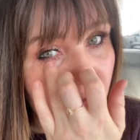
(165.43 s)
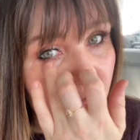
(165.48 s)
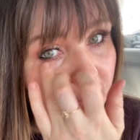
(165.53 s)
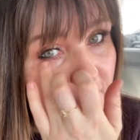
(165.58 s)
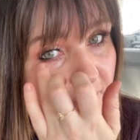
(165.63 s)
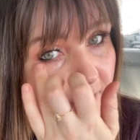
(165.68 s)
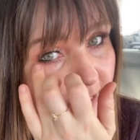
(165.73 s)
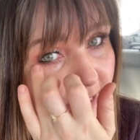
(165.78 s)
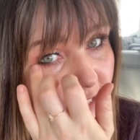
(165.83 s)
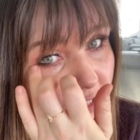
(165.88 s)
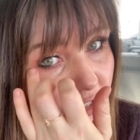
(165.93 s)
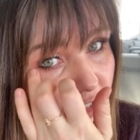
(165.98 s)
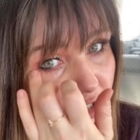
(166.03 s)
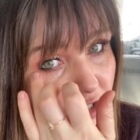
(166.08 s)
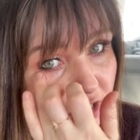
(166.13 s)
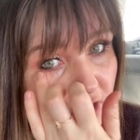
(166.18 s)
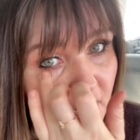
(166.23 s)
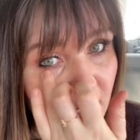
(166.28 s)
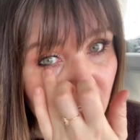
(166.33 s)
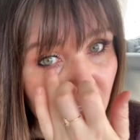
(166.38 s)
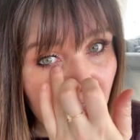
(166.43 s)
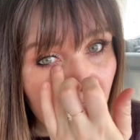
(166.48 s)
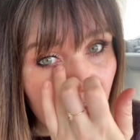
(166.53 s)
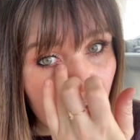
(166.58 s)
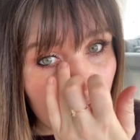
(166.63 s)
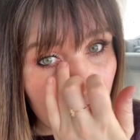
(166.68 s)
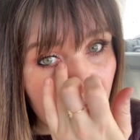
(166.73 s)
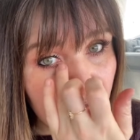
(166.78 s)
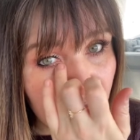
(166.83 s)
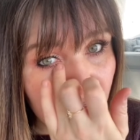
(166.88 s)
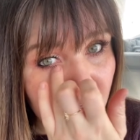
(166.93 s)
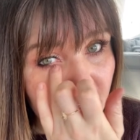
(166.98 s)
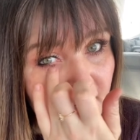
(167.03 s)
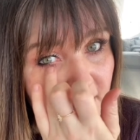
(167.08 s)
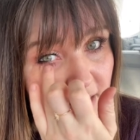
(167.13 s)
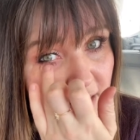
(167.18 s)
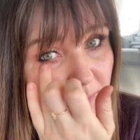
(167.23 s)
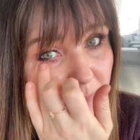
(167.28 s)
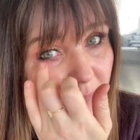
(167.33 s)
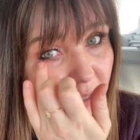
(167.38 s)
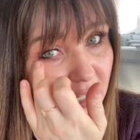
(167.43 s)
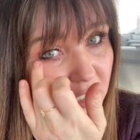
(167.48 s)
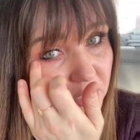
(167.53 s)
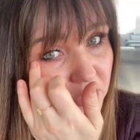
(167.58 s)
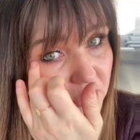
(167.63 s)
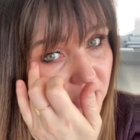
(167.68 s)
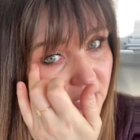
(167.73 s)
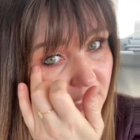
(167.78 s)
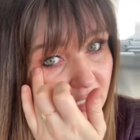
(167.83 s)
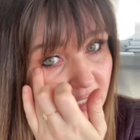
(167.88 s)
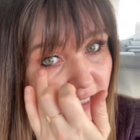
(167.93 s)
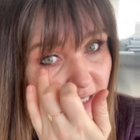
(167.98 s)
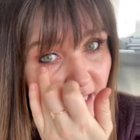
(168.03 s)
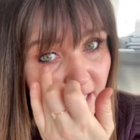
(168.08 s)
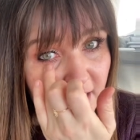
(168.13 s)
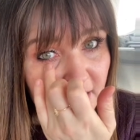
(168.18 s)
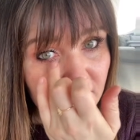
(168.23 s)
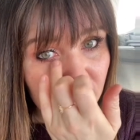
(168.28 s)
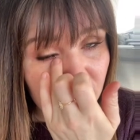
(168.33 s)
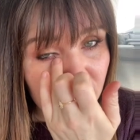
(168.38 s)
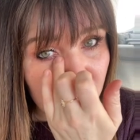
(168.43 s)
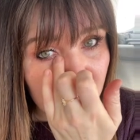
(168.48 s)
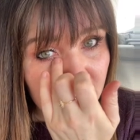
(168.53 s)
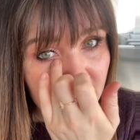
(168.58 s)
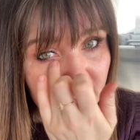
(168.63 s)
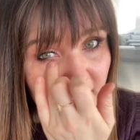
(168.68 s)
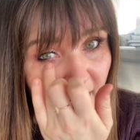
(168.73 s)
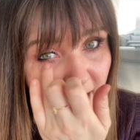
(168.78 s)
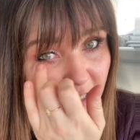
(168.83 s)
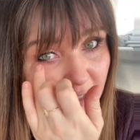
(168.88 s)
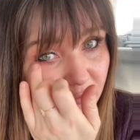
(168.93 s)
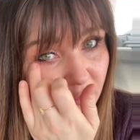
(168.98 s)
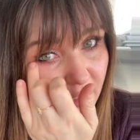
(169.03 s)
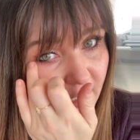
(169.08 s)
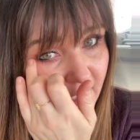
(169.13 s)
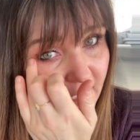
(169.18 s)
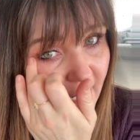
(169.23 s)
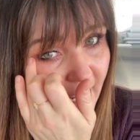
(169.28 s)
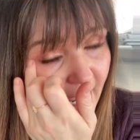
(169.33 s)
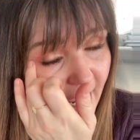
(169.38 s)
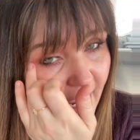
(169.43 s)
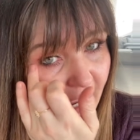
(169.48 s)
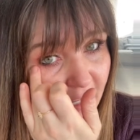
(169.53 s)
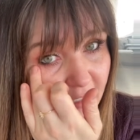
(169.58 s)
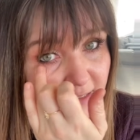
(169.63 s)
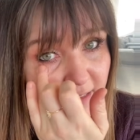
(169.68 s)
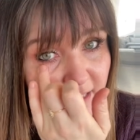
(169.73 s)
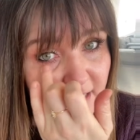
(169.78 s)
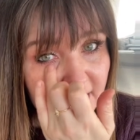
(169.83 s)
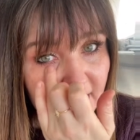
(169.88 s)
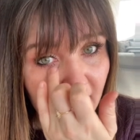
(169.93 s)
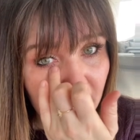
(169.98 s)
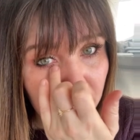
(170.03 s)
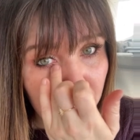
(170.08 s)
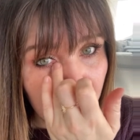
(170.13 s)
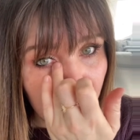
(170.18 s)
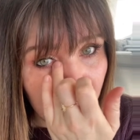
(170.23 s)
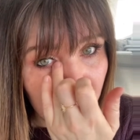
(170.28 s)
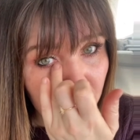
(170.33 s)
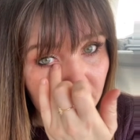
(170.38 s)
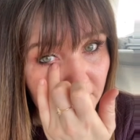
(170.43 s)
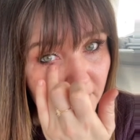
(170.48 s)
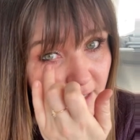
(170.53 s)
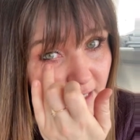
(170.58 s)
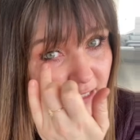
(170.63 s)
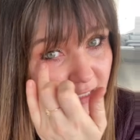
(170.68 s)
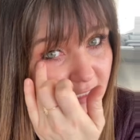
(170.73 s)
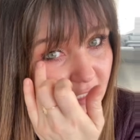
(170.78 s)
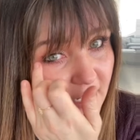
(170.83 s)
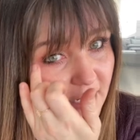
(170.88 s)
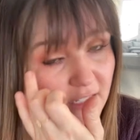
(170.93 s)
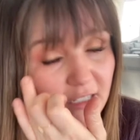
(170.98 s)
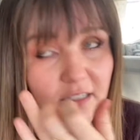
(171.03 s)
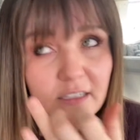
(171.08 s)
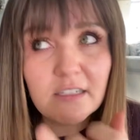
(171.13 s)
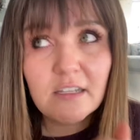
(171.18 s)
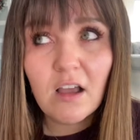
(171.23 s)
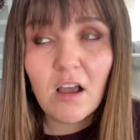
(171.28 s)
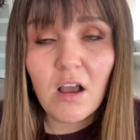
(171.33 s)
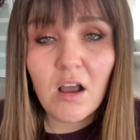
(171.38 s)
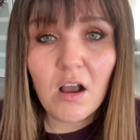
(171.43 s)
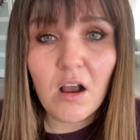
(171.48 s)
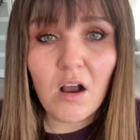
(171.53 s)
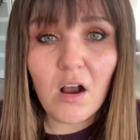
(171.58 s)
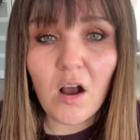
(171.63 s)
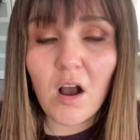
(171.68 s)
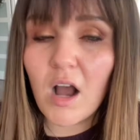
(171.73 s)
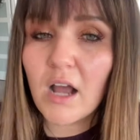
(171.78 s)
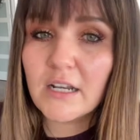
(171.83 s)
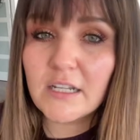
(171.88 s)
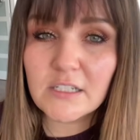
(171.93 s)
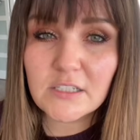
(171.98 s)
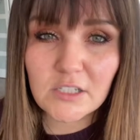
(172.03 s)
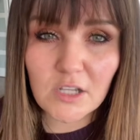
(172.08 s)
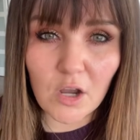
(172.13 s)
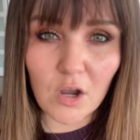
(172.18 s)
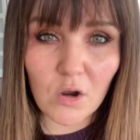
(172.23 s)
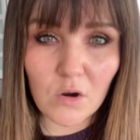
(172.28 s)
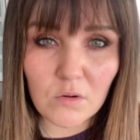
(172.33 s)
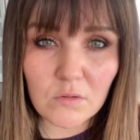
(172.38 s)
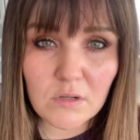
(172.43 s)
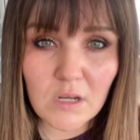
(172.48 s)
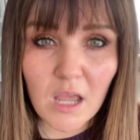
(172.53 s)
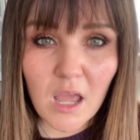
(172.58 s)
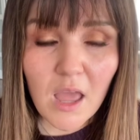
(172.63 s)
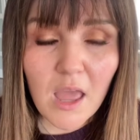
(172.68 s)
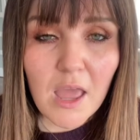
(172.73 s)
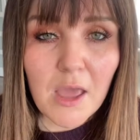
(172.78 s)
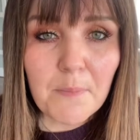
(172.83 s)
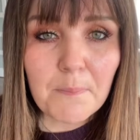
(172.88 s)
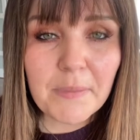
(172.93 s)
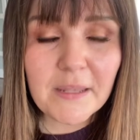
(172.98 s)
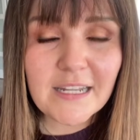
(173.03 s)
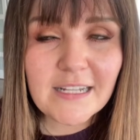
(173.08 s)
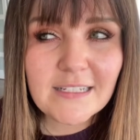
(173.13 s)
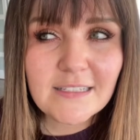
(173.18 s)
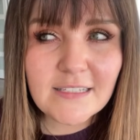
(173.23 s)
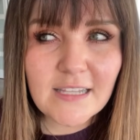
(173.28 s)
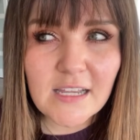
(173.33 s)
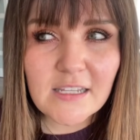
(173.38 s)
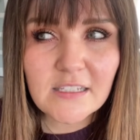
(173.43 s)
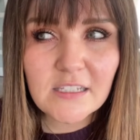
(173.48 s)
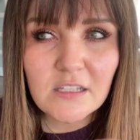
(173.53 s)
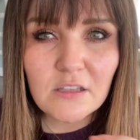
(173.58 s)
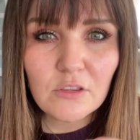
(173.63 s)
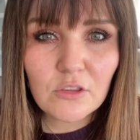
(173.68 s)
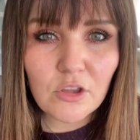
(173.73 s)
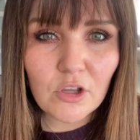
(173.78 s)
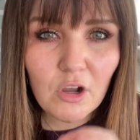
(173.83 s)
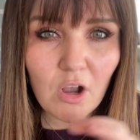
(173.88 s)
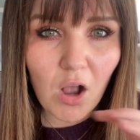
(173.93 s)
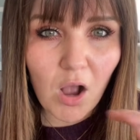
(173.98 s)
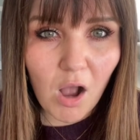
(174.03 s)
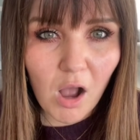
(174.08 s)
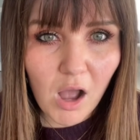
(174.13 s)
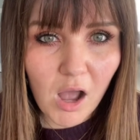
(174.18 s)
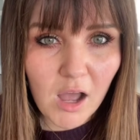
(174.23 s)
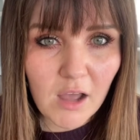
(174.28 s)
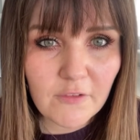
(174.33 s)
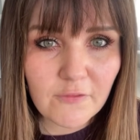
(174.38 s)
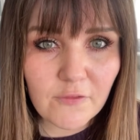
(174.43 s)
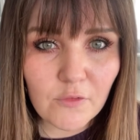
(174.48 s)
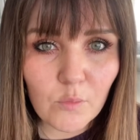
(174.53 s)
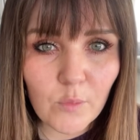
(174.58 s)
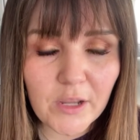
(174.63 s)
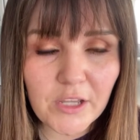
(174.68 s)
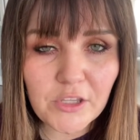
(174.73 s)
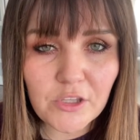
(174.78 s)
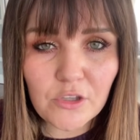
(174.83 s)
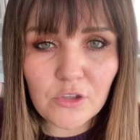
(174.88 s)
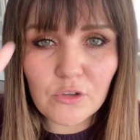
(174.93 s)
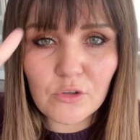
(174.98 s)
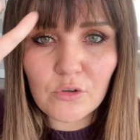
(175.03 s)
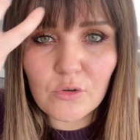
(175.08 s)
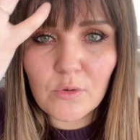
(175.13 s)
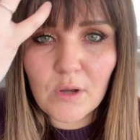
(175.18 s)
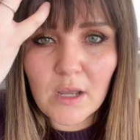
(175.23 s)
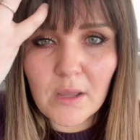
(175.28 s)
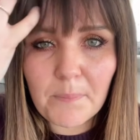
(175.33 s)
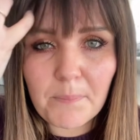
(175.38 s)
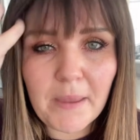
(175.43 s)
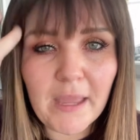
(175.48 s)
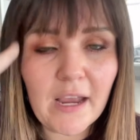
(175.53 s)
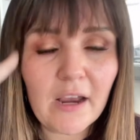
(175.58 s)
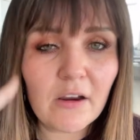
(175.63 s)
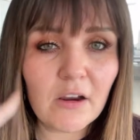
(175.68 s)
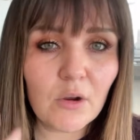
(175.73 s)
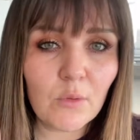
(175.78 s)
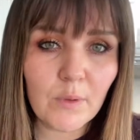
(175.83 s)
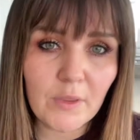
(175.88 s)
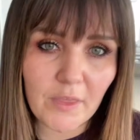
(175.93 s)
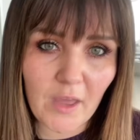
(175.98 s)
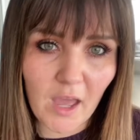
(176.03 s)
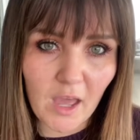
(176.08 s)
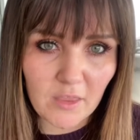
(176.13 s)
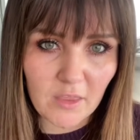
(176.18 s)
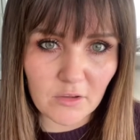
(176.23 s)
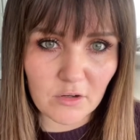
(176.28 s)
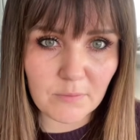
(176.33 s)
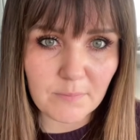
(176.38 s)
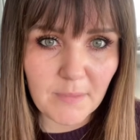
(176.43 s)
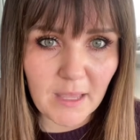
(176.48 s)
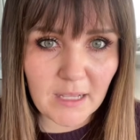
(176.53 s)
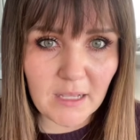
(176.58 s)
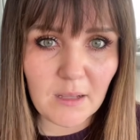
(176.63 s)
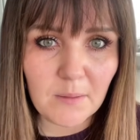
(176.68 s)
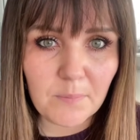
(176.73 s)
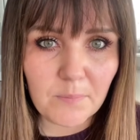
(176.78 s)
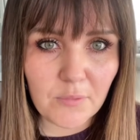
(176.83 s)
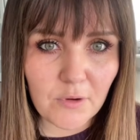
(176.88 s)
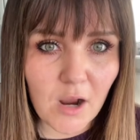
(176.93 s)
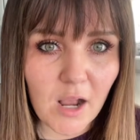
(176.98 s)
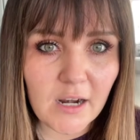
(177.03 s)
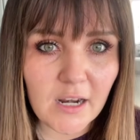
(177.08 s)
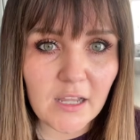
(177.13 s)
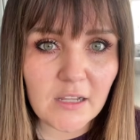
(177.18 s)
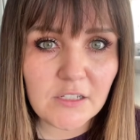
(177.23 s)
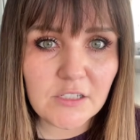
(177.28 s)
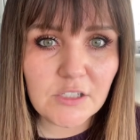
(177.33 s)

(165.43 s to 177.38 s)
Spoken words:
finish that makes your skin just kind of look enhanced and better than it does on its own, but it doesn't look off when you pair it with other makeup products.